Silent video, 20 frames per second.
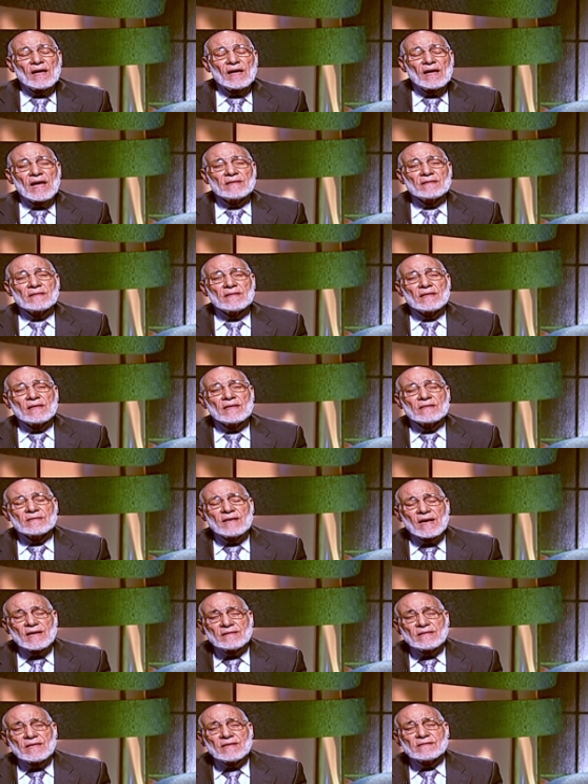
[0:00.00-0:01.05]
And
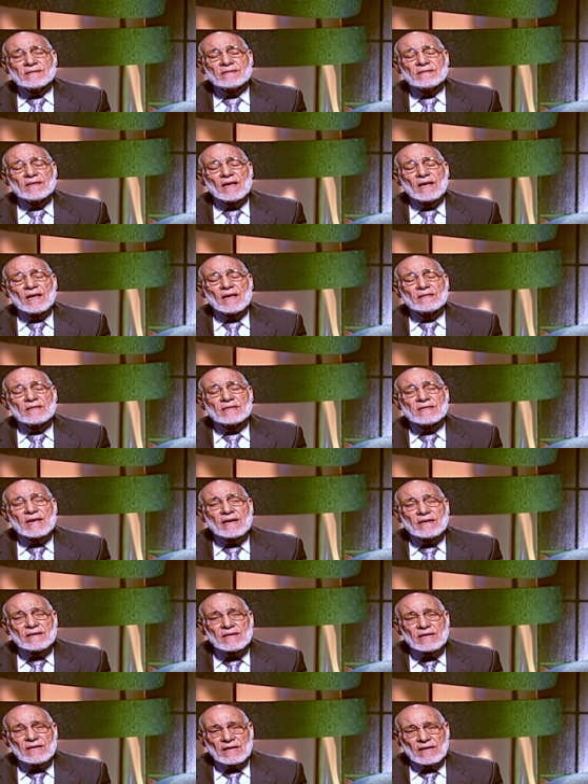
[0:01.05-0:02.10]
scientists
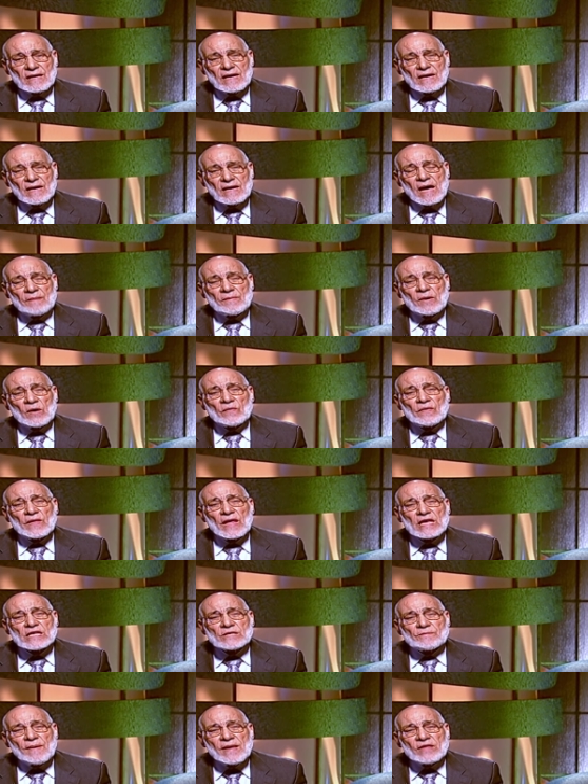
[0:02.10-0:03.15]
disagree about the
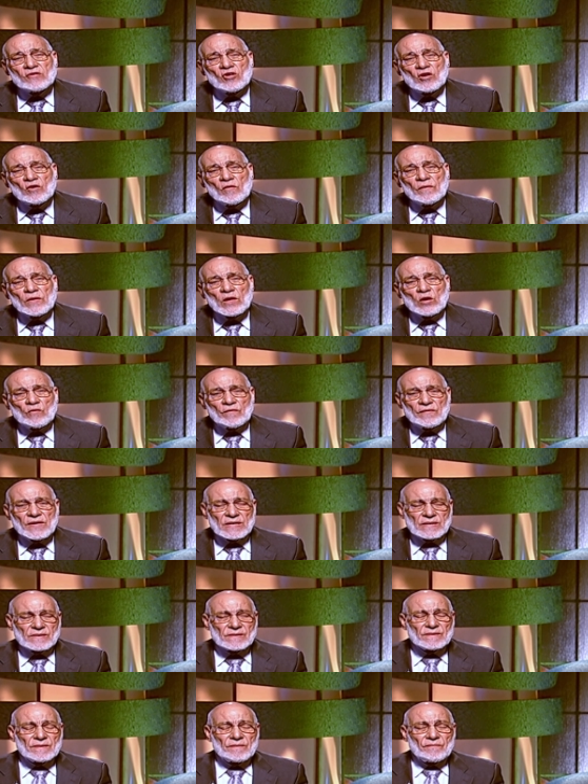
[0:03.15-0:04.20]
expansion of the
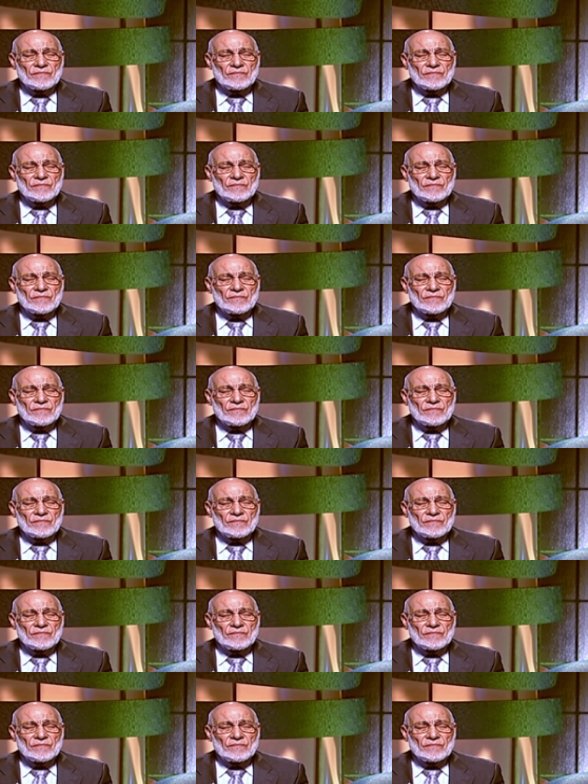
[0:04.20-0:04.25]
universe.